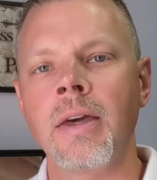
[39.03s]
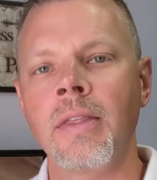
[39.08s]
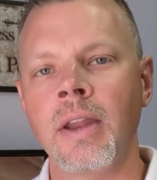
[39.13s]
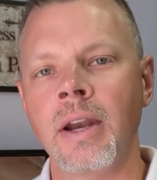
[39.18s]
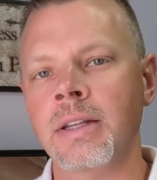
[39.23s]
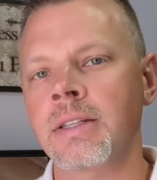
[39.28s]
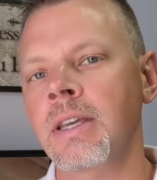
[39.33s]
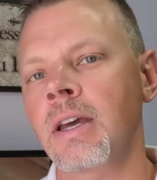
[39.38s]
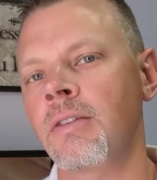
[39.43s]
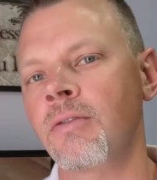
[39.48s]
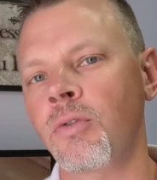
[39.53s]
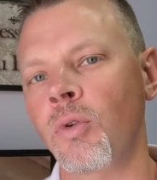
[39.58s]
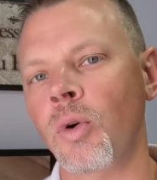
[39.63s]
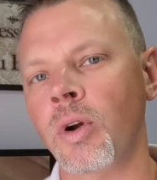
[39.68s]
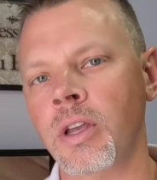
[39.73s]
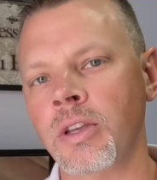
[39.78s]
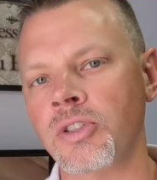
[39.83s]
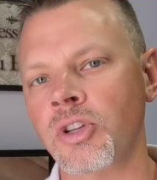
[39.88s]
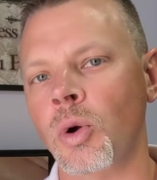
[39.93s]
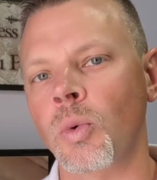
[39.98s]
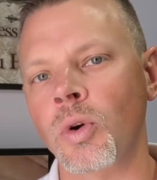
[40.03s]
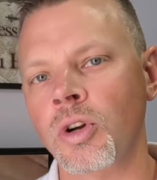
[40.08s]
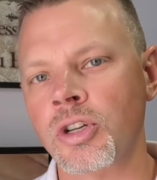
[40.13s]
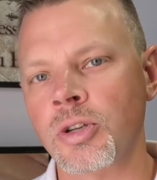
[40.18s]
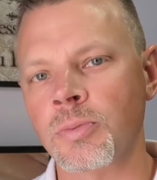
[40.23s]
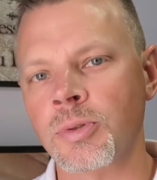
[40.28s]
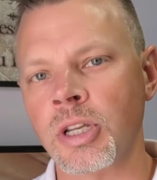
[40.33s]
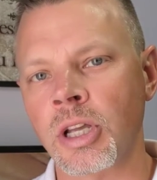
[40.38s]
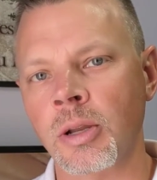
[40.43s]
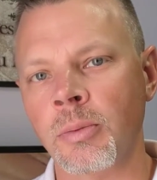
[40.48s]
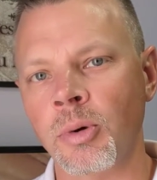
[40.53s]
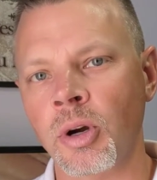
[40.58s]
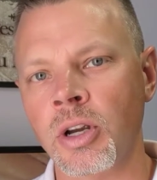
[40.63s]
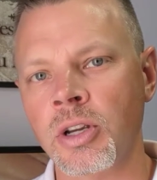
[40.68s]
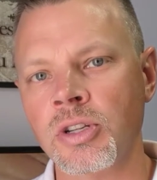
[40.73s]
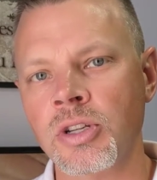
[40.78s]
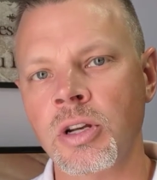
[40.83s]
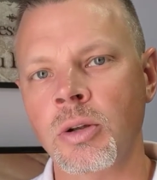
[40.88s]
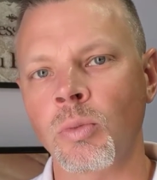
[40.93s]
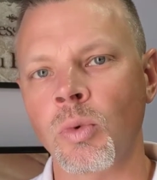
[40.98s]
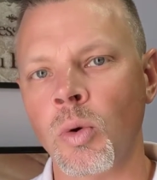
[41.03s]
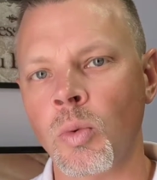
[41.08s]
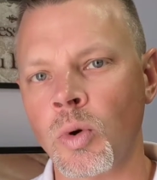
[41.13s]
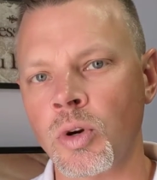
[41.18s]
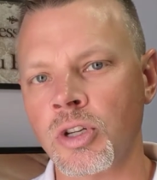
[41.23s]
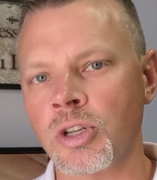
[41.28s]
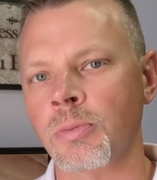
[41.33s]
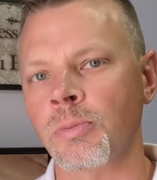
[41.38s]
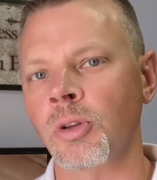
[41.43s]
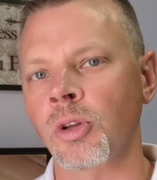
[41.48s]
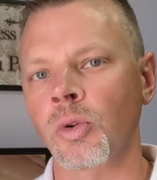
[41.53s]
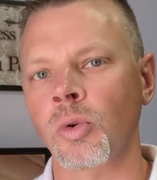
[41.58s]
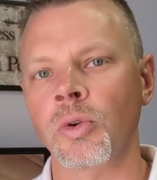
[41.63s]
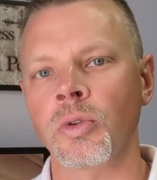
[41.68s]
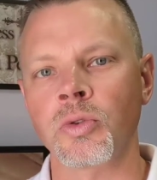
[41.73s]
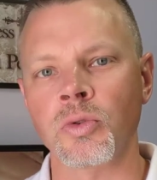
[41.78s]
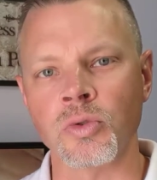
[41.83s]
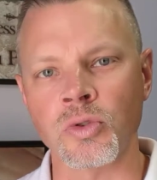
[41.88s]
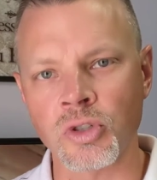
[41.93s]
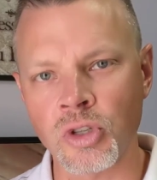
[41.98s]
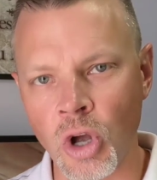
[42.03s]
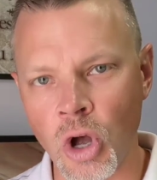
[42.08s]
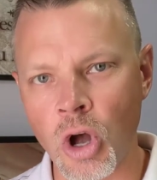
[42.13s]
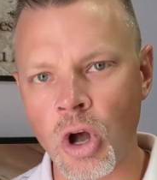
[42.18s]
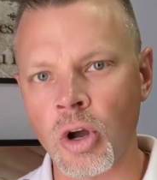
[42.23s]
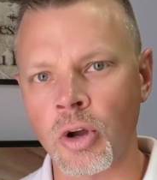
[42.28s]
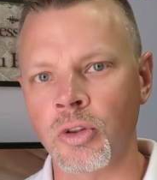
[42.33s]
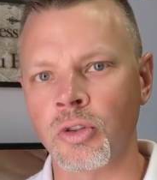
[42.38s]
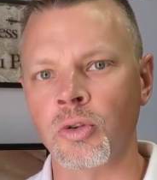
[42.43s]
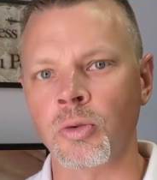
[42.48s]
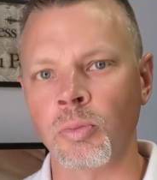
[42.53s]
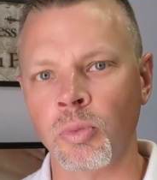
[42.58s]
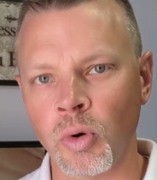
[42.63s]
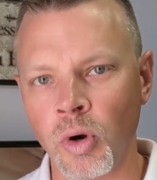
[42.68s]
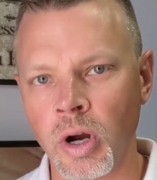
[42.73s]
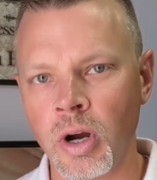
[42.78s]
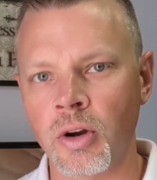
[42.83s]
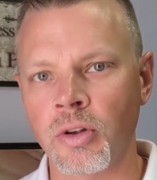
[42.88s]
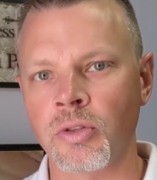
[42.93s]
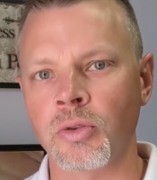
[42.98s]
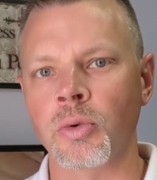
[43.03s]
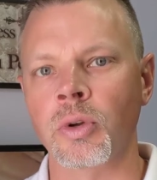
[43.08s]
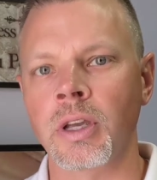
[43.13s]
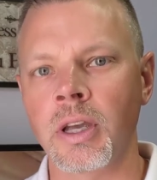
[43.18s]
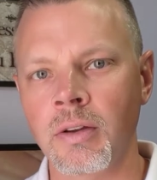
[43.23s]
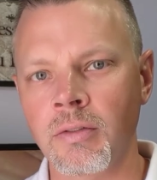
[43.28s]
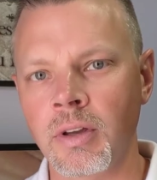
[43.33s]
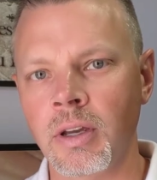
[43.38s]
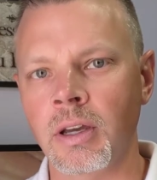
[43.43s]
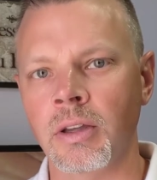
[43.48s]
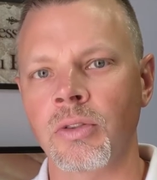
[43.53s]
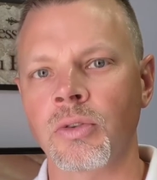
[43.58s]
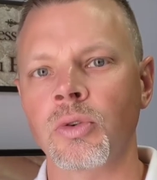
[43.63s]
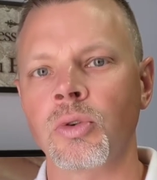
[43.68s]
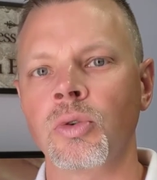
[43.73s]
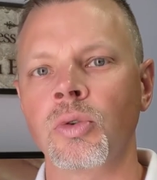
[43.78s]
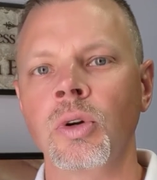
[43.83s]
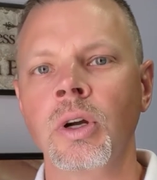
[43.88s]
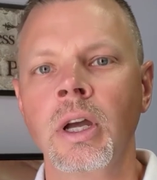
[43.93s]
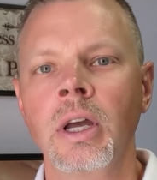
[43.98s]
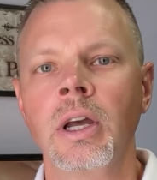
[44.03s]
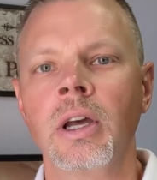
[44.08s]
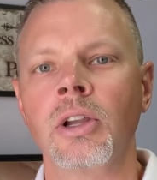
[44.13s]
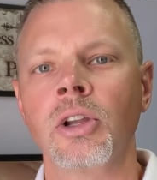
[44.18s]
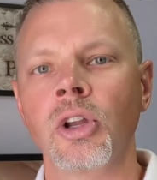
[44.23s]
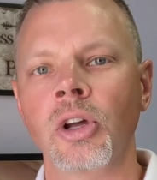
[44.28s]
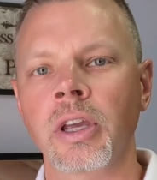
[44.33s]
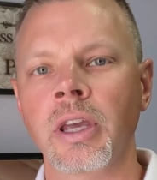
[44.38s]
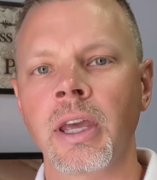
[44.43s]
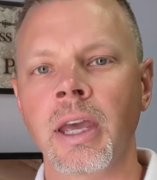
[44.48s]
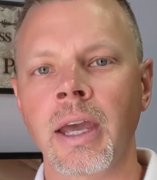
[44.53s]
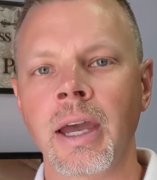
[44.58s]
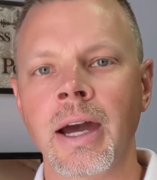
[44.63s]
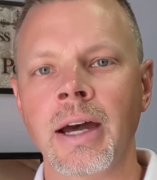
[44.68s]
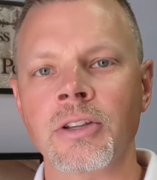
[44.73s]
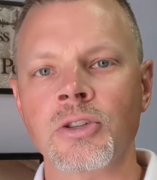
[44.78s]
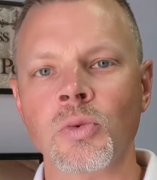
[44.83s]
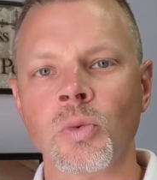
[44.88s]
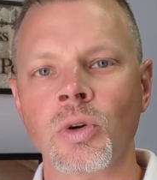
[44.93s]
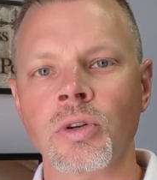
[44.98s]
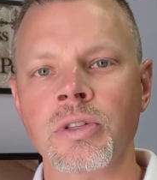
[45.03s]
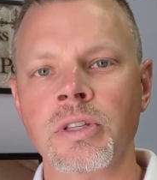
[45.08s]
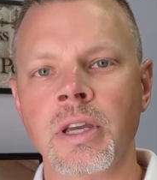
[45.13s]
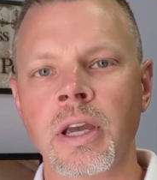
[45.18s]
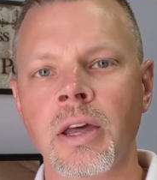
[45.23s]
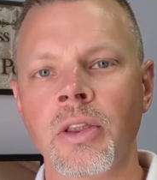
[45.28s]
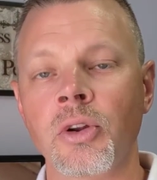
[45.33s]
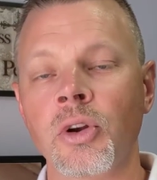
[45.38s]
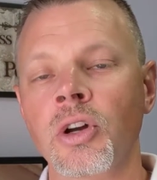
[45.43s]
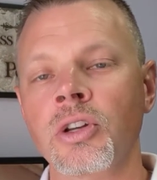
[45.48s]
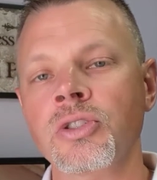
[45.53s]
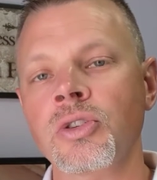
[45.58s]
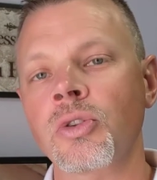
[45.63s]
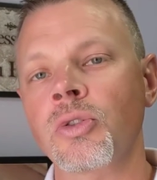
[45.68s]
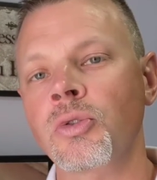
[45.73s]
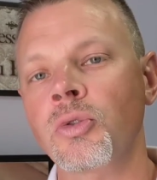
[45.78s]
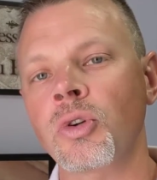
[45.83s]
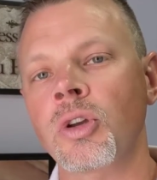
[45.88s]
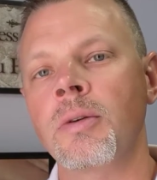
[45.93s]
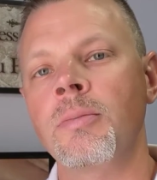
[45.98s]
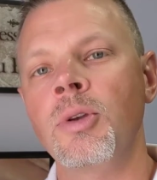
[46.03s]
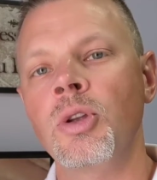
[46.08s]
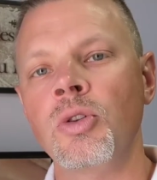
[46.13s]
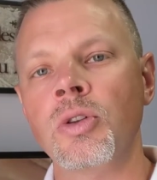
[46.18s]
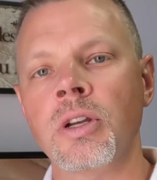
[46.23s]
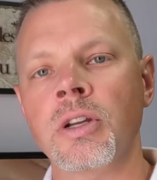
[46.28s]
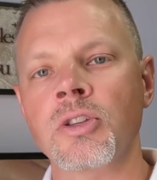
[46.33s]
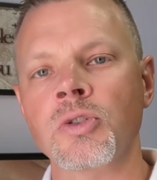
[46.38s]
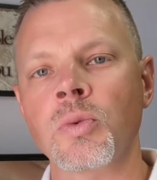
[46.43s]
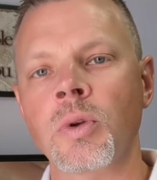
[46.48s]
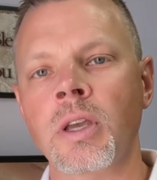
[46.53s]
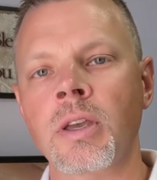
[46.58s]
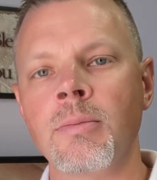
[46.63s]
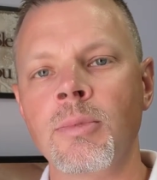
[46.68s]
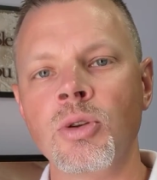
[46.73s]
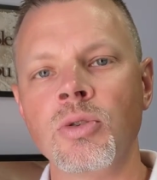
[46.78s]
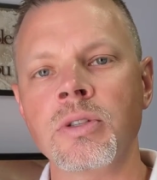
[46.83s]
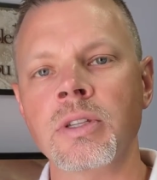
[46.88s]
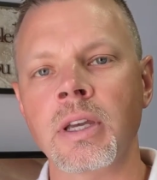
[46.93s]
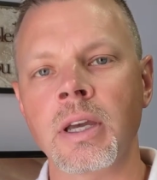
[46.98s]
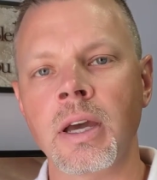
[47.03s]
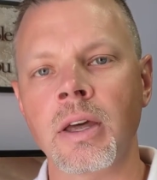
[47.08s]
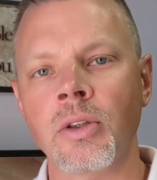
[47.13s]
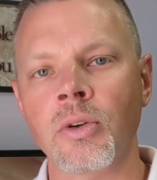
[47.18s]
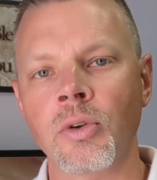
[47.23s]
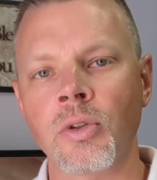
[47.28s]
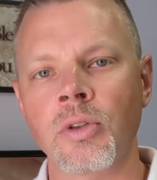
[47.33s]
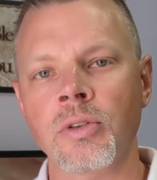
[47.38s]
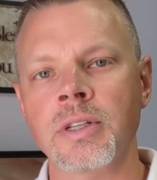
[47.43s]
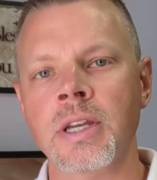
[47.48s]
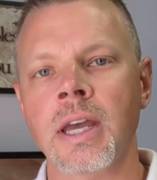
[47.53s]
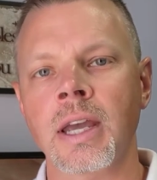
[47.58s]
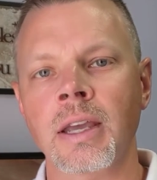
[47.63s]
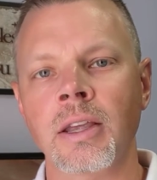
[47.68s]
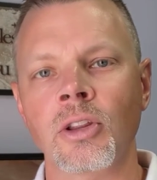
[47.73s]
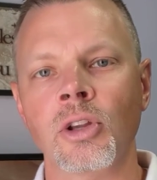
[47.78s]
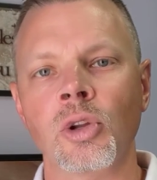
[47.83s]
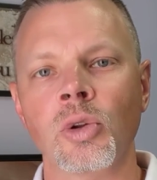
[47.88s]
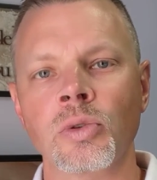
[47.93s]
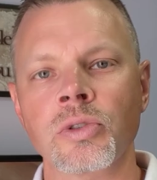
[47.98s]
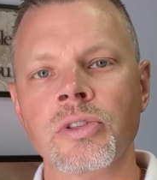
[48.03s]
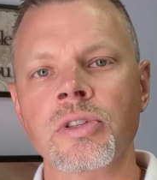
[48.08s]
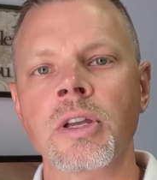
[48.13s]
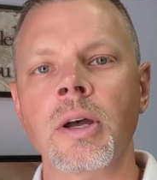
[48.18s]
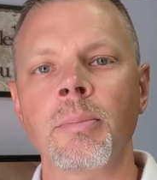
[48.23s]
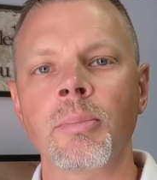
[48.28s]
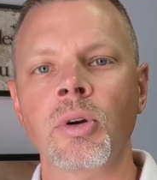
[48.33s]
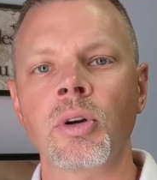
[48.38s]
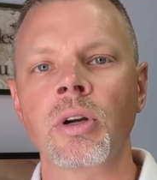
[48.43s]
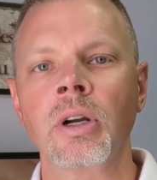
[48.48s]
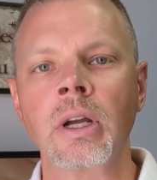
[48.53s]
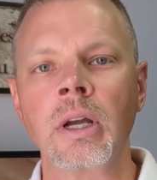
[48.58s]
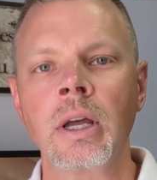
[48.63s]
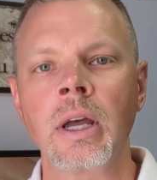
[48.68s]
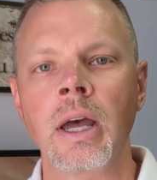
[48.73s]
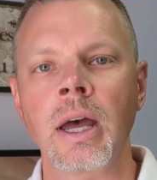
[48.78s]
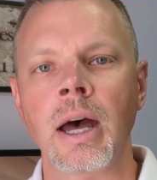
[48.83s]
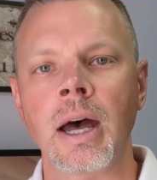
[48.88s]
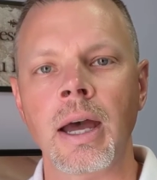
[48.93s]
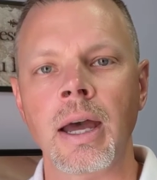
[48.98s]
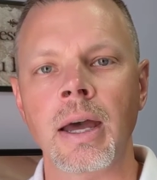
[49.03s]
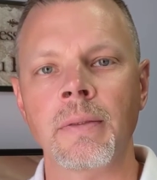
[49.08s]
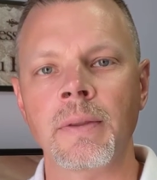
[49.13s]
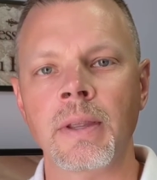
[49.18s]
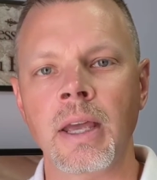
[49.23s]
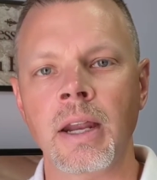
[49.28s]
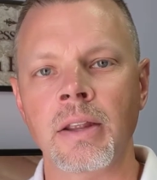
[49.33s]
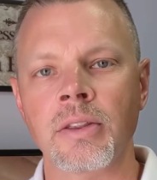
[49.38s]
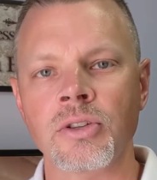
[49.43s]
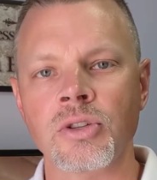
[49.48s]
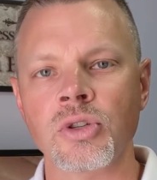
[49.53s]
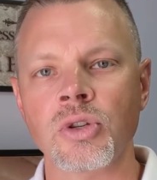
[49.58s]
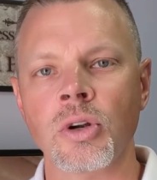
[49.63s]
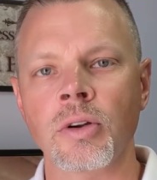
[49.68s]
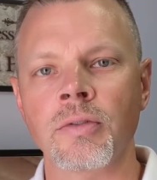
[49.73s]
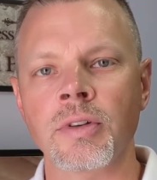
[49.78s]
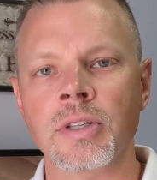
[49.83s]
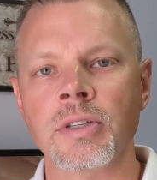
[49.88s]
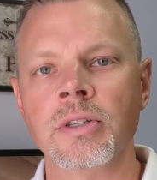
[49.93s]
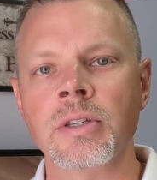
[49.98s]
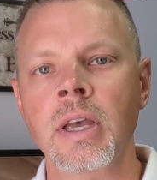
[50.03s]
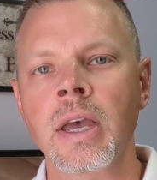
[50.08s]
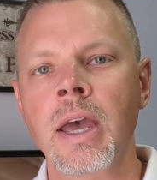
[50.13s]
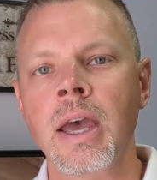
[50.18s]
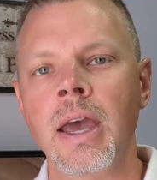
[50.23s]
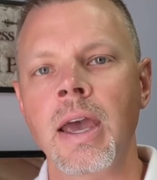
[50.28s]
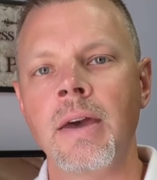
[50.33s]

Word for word: And then at ten forty is our worship celebration, and we'll worship the Lord through song and through prayer, through giving, and through looking at God's Word together, and also through communion as we commune together, taking the Lord's Supper uh, at the end of the service.